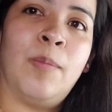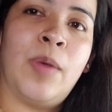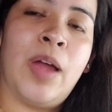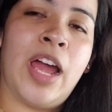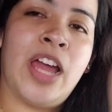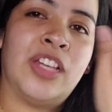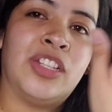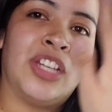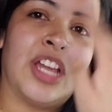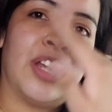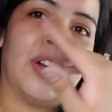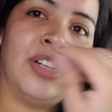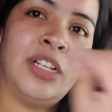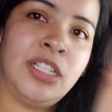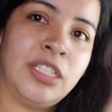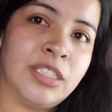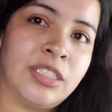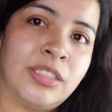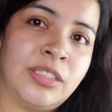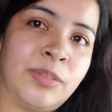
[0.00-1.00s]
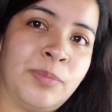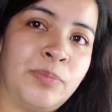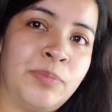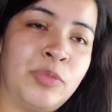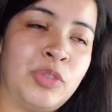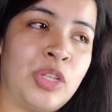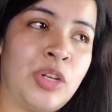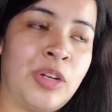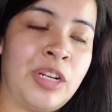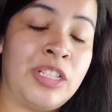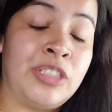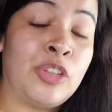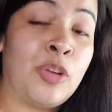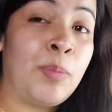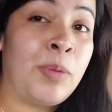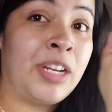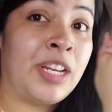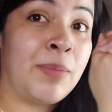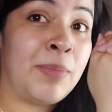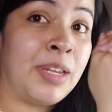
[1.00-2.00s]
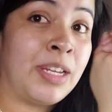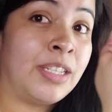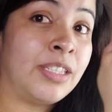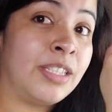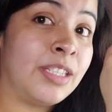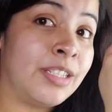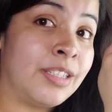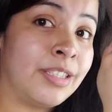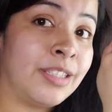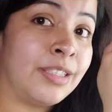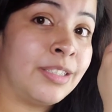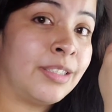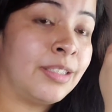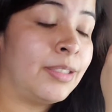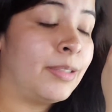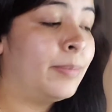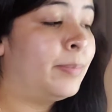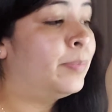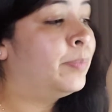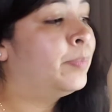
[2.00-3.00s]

eyeshadow looks. So let's hope I can make it justice.